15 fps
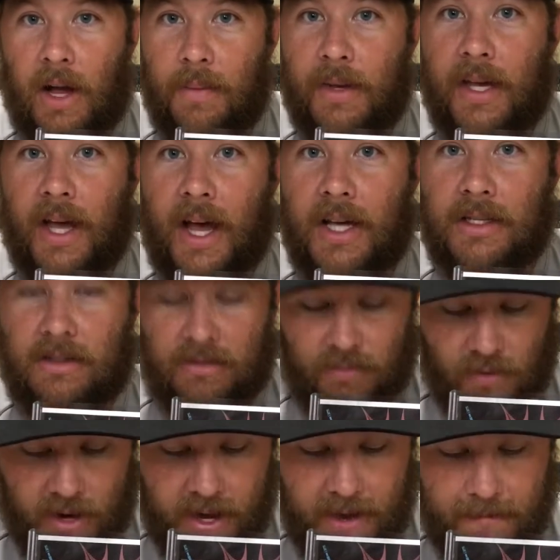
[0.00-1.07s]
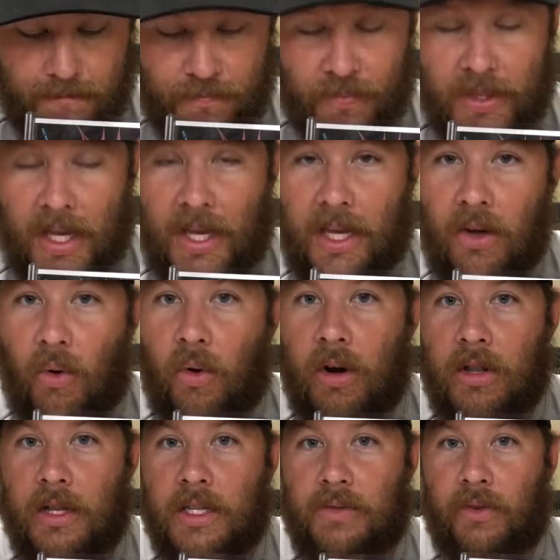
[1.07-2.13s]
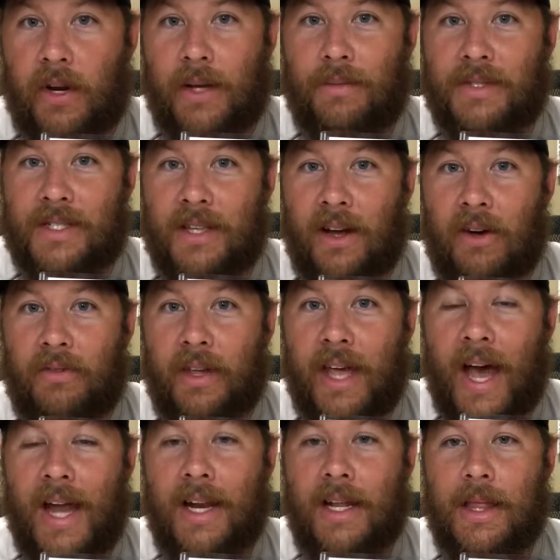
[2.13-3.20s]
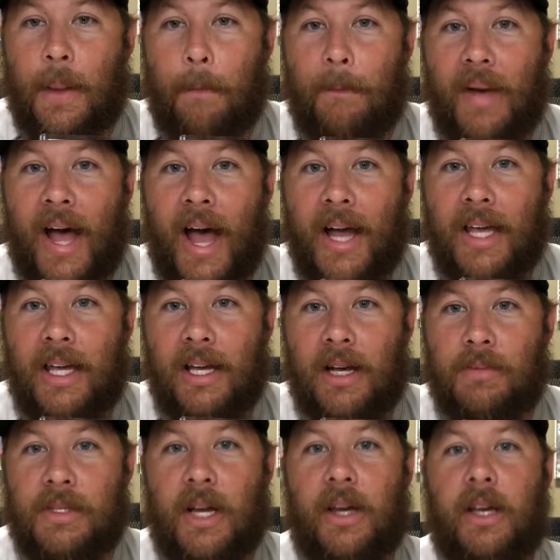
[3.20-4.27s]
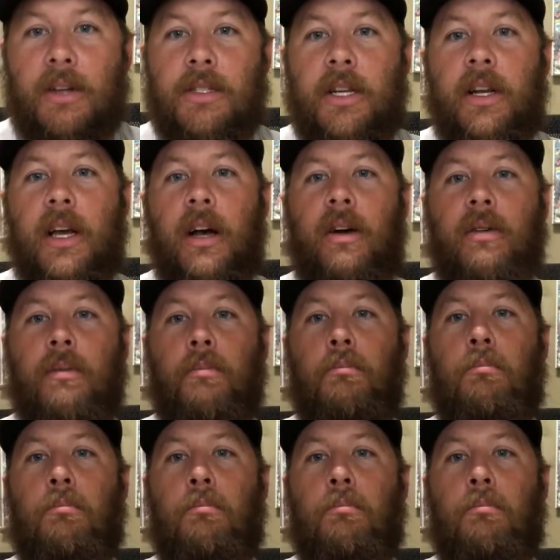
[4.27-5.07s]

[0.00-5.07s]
I mean, guys, right? He ordered this for himself. He had it in the back. He comes out, he goes, here you go.